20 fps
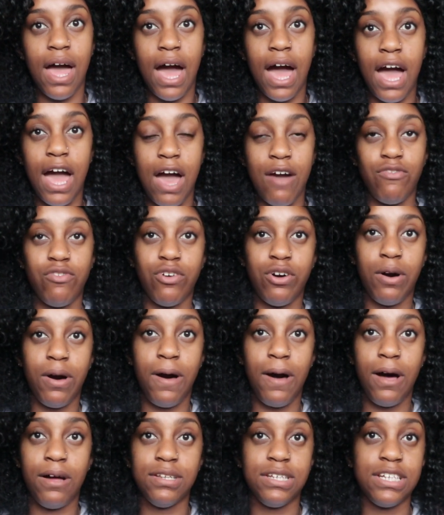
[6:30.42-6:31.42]
I have
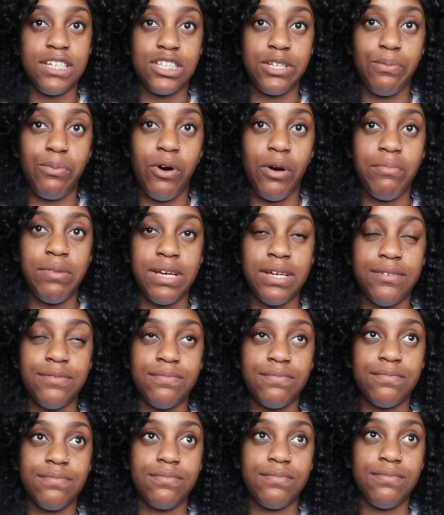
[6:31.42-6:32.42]
a dentist appointment
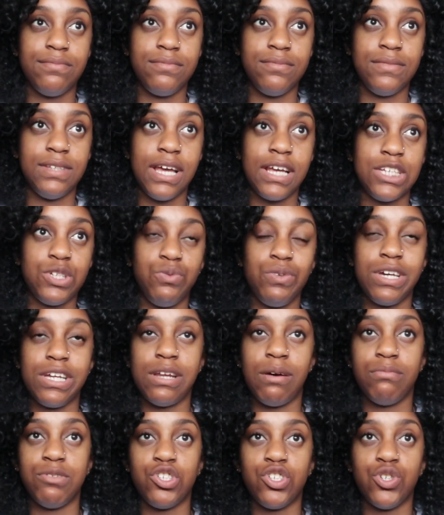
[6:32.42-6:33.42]
next week,
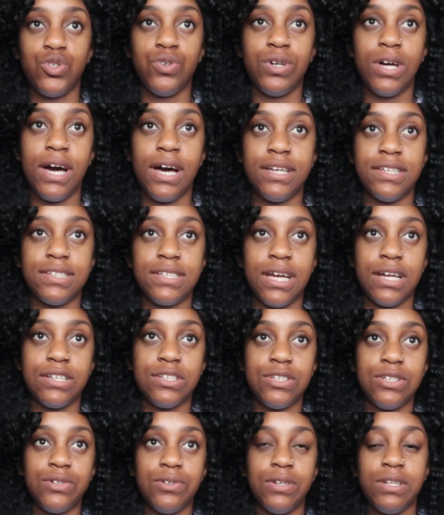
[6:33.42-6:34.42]
and I'm going to show you guys
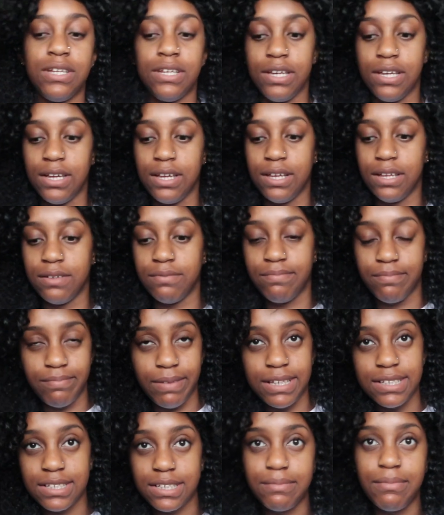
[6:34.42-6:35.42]
that too. And then
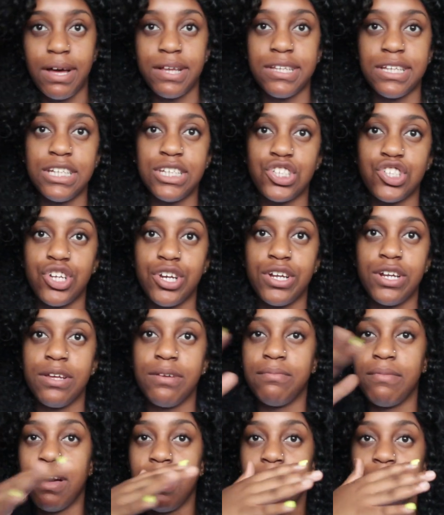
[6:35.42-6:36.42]
basically my dentist
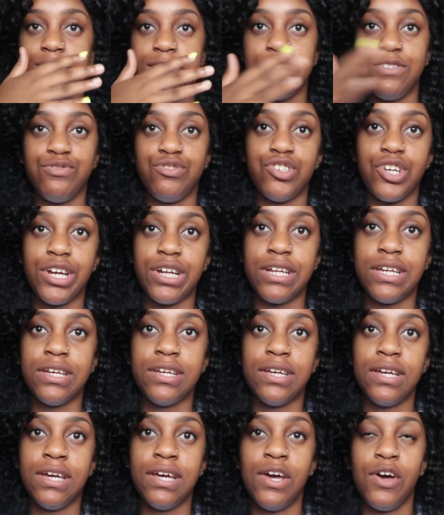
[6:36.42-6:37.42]
journey, my teeth
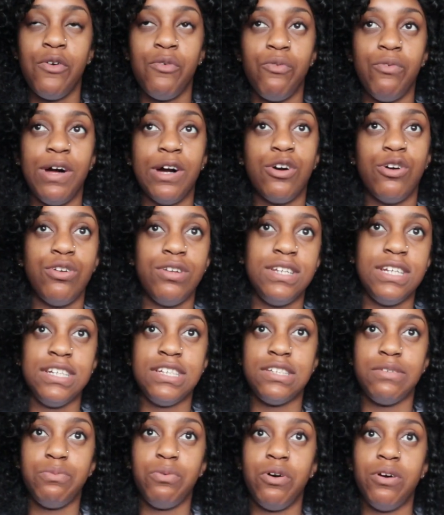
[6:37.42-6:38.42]
journey. I go to
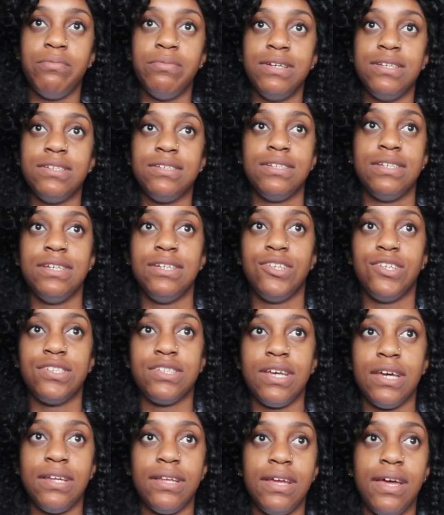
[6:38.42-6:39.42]
dentist appointments and
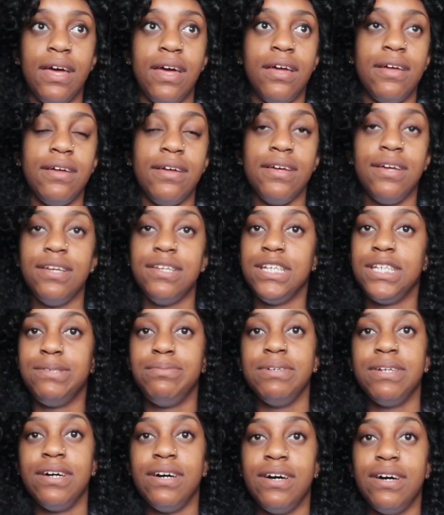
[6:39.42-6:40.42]
just like that.
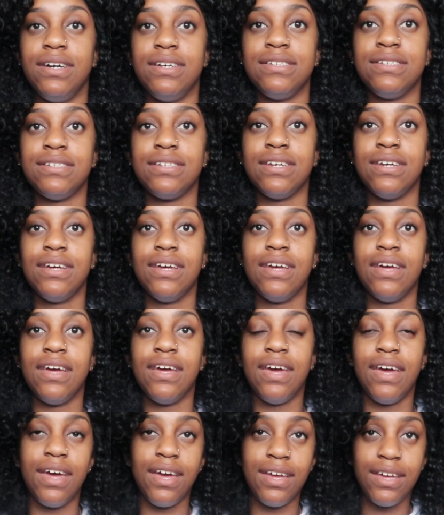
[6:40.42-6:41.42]
Just because.
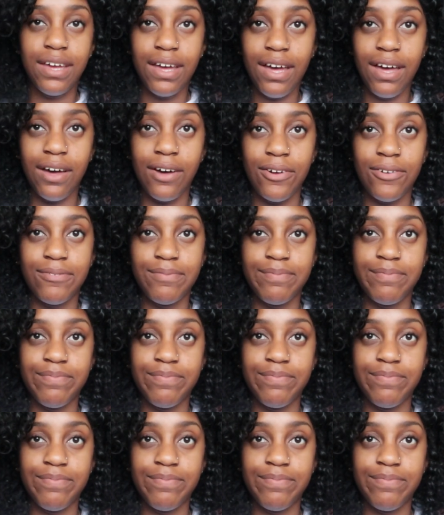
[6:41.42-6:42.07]
And yeah.